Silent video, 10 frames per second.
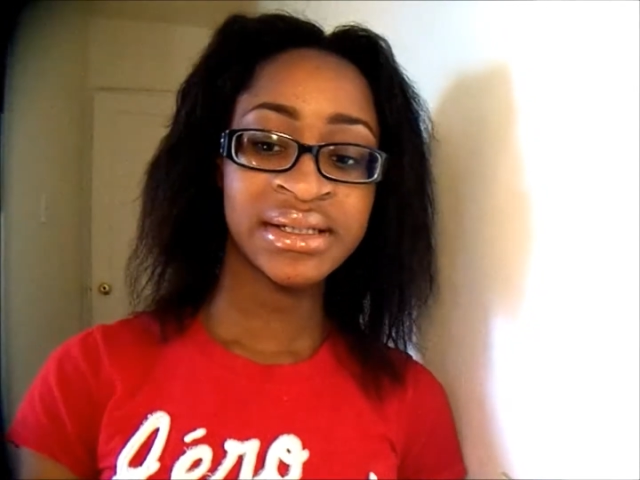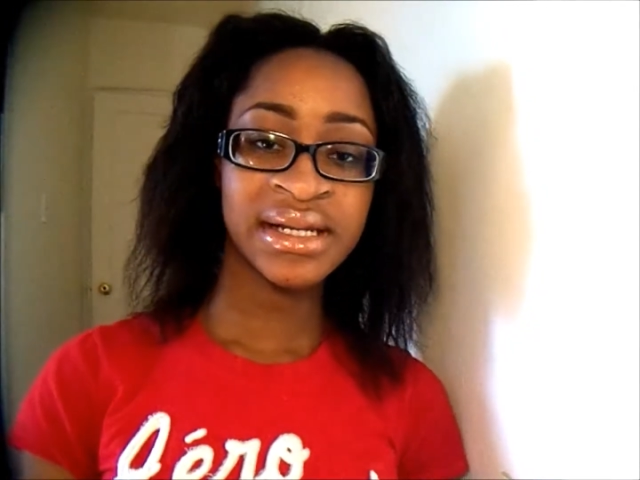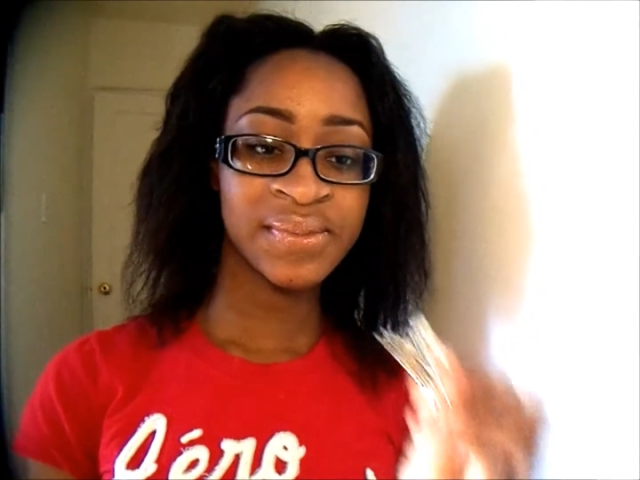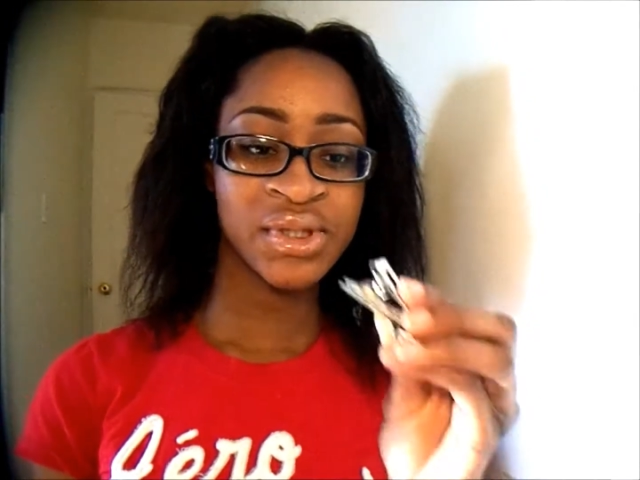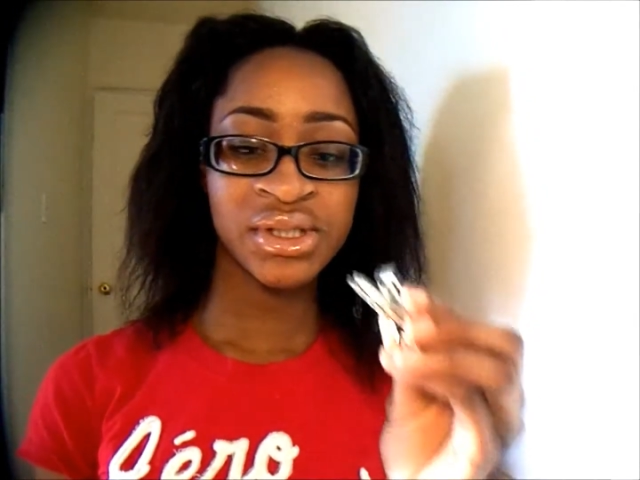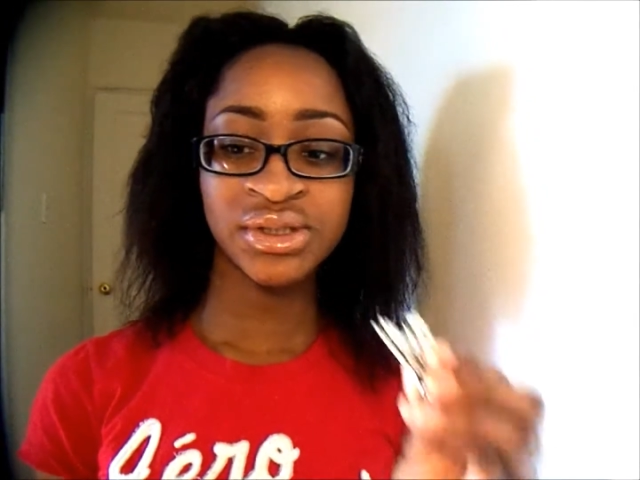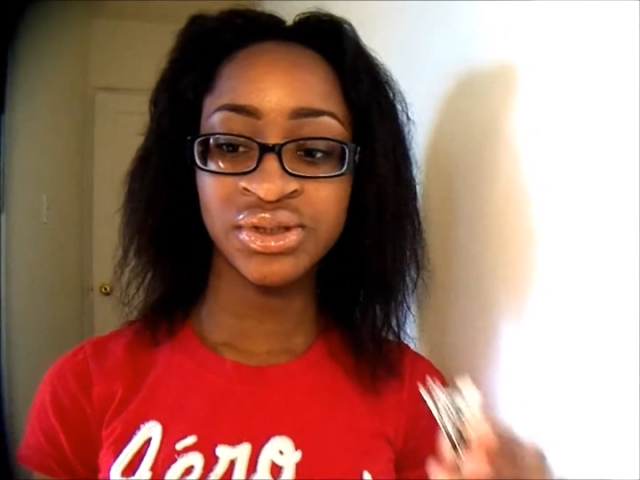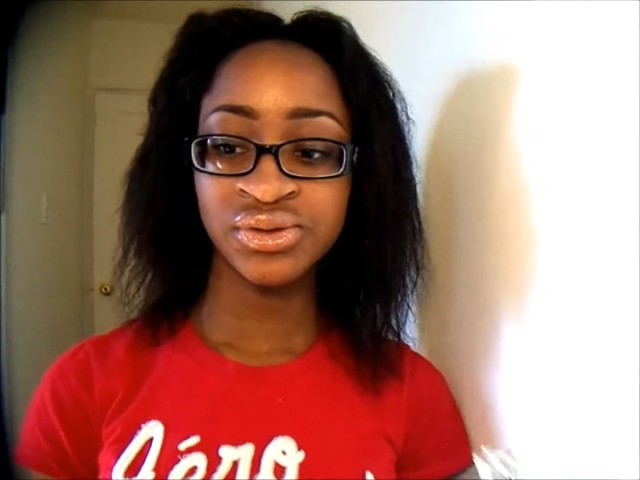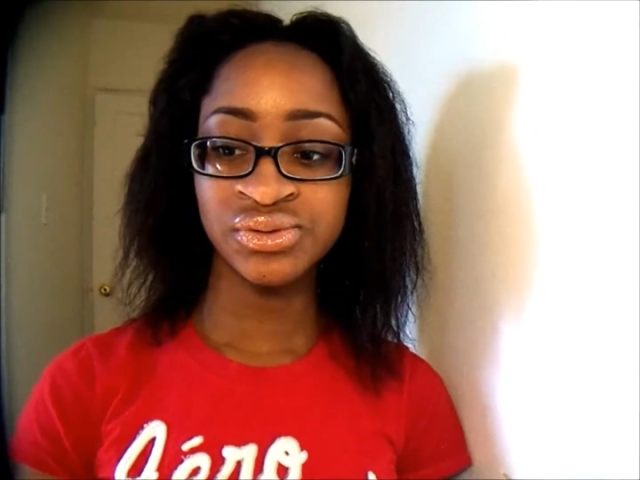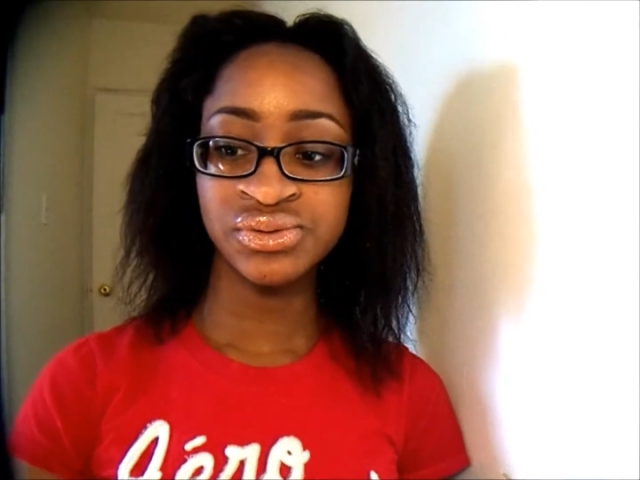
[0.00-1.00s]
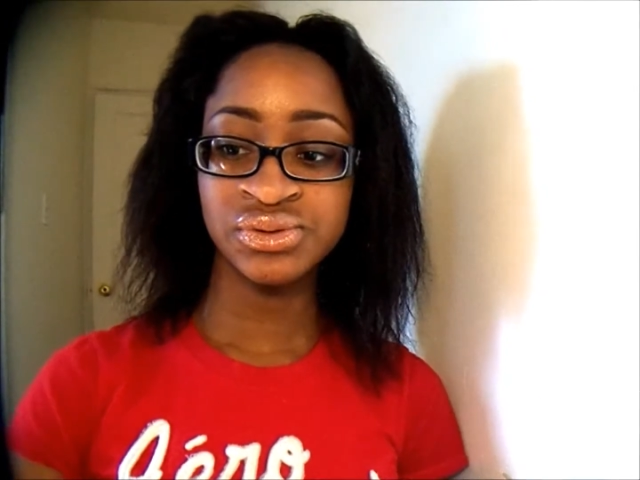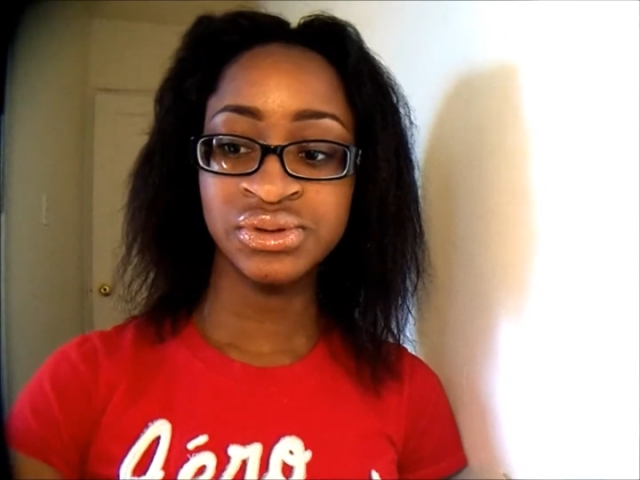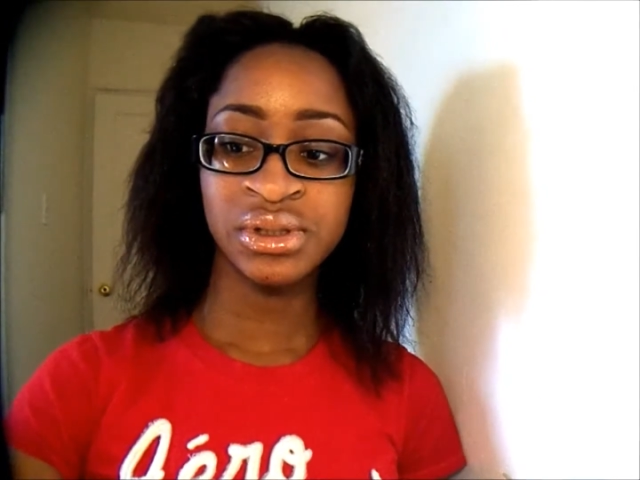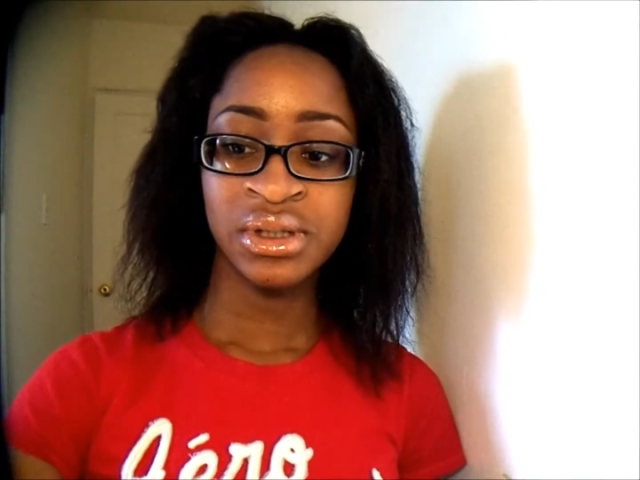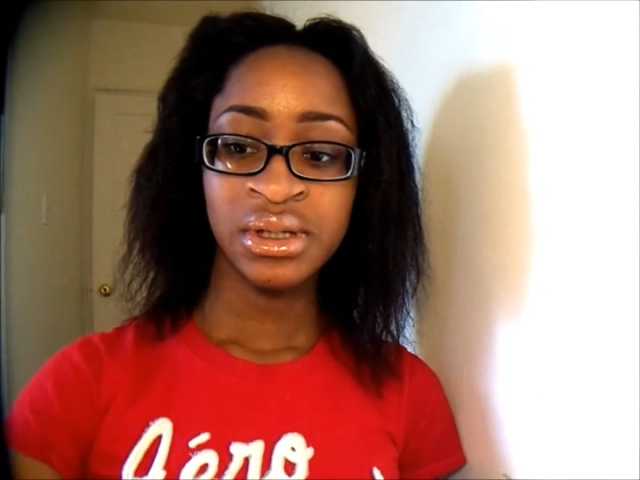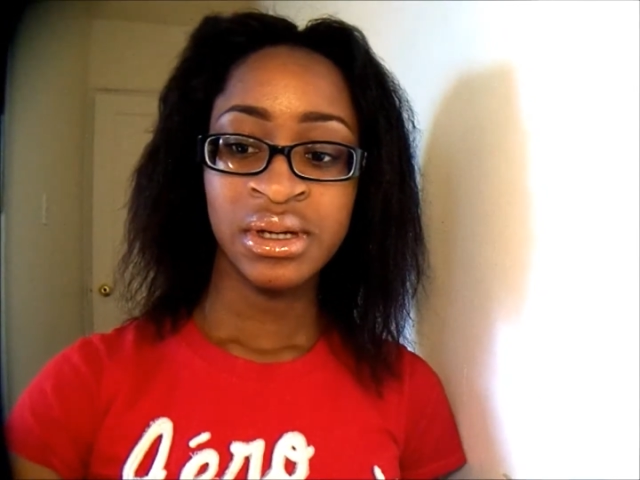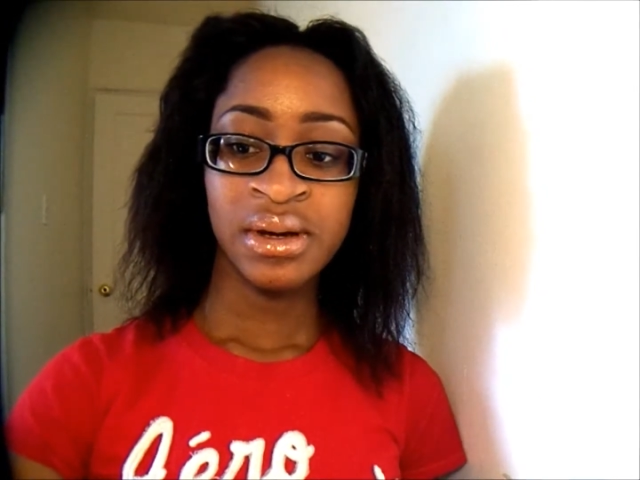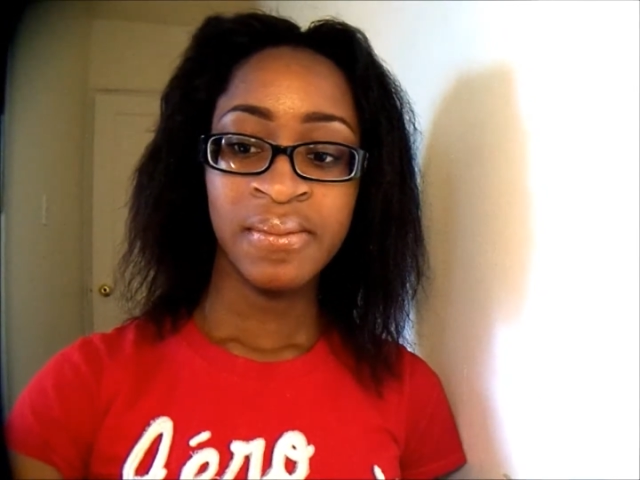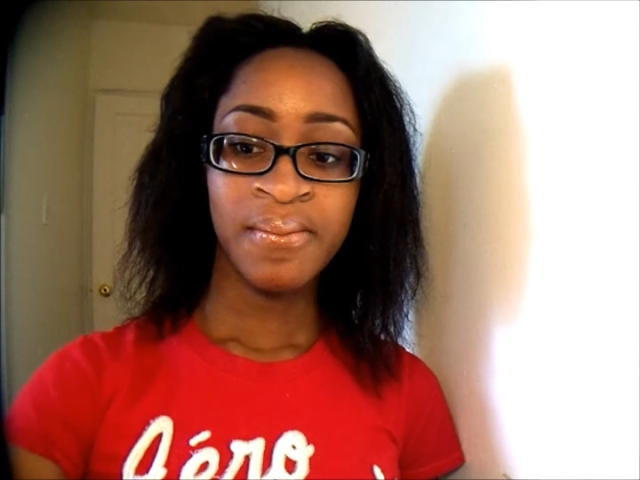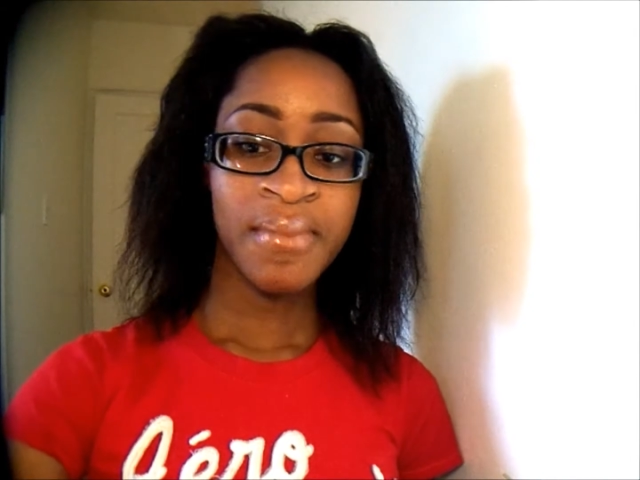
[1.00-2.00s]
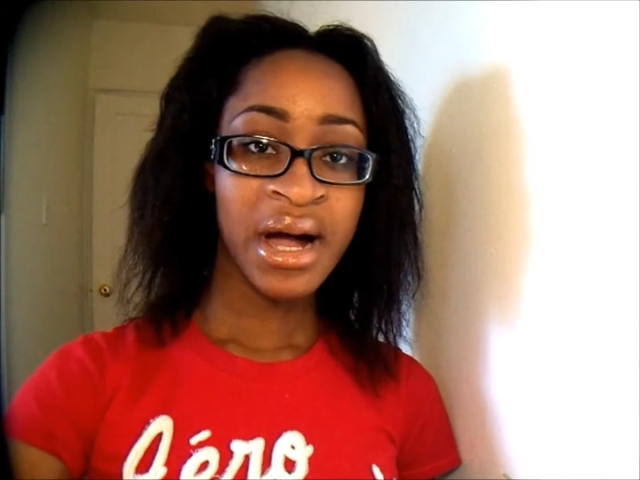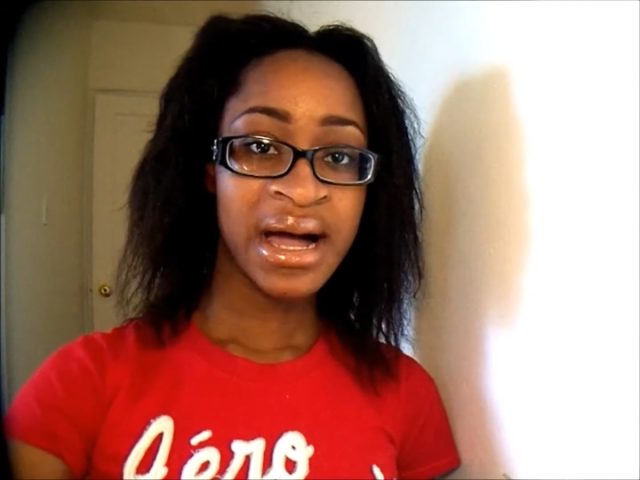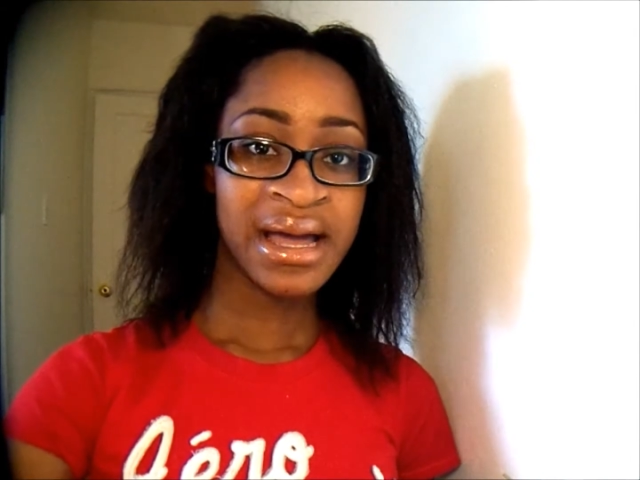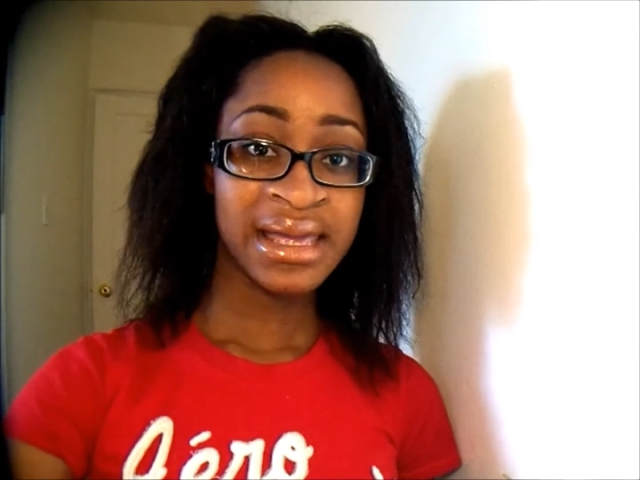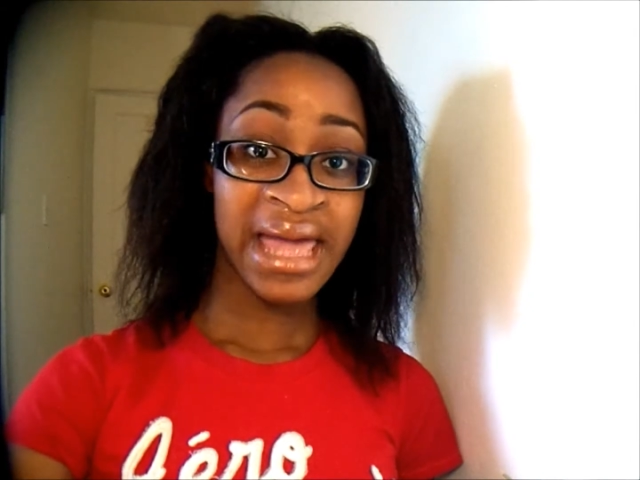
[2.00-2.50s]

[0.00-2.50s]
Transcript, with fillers: then I'm going to use my